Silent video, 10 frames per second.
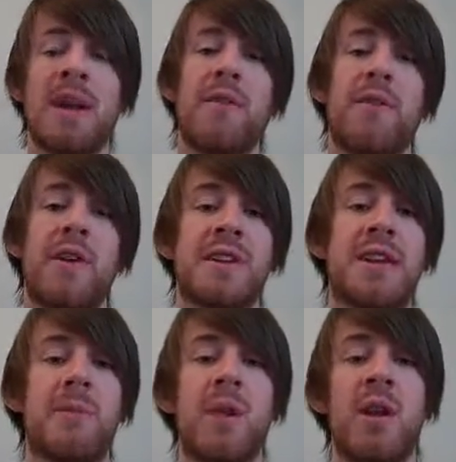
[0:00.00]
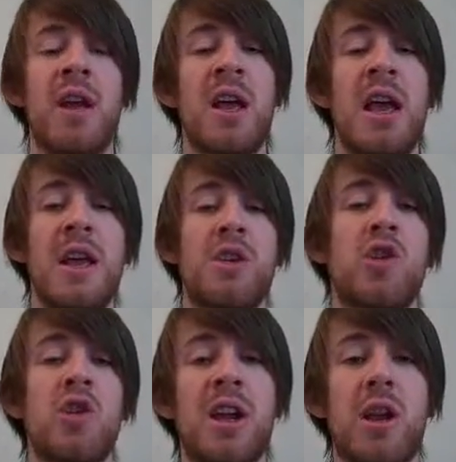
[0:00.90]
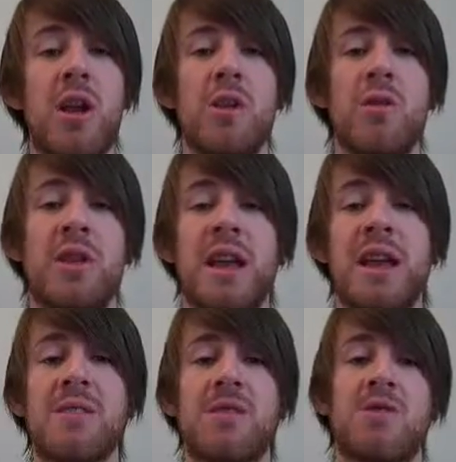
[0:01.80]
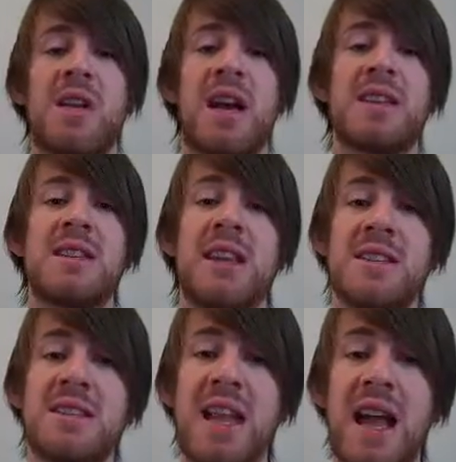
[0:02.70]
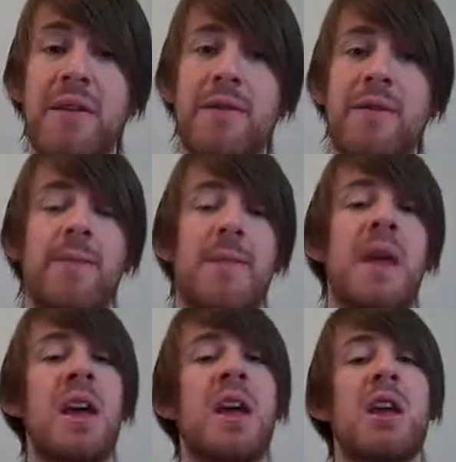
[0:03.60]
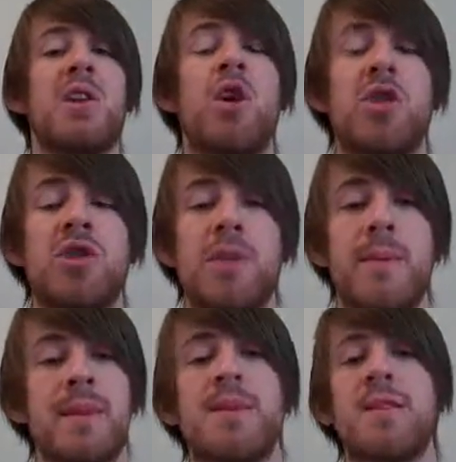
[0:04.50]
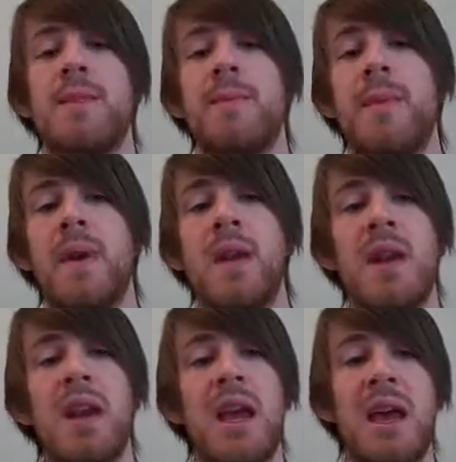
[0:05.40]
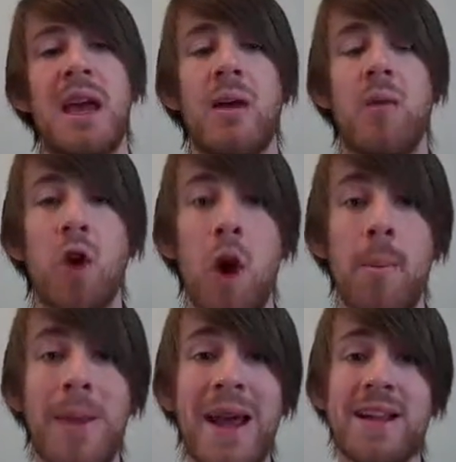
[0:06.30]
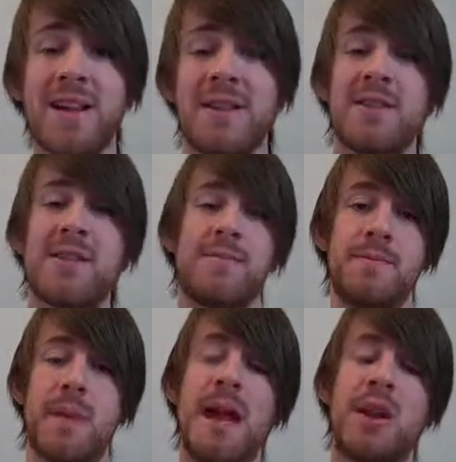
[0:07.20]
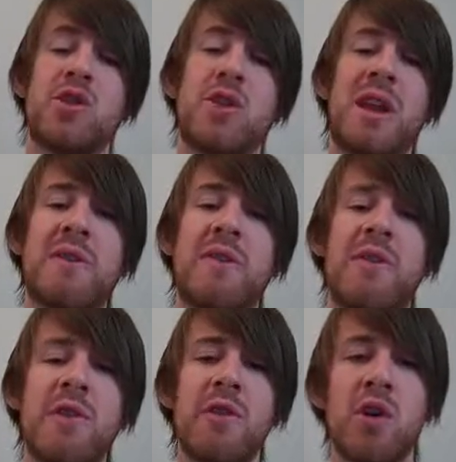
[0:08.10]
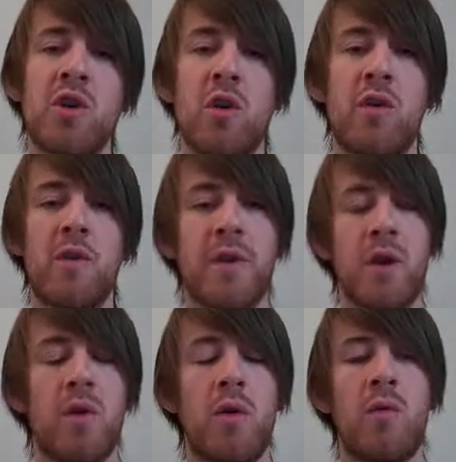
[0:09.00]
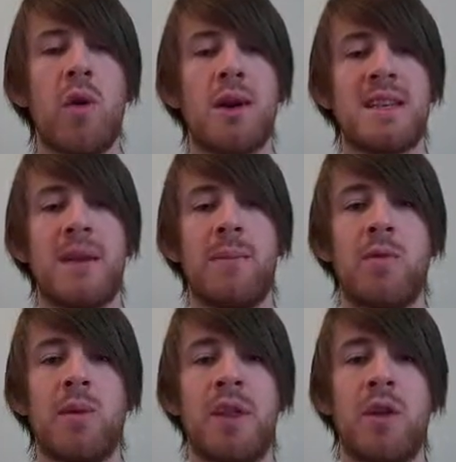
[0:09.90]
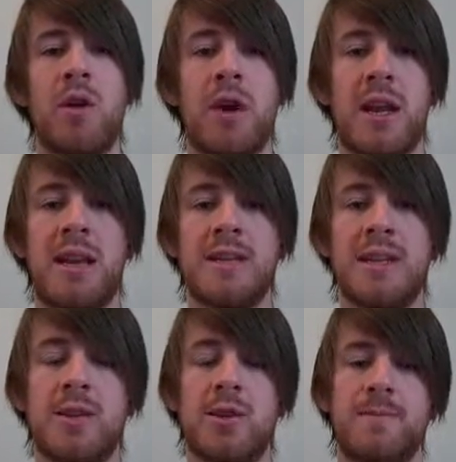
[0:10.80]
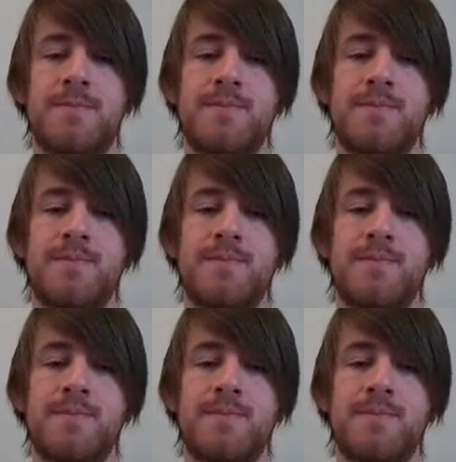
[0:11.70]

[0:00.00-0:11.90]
For example, it should include things such as staff, customers, competitors, and it should give a very good overview of what is happening within the organisation.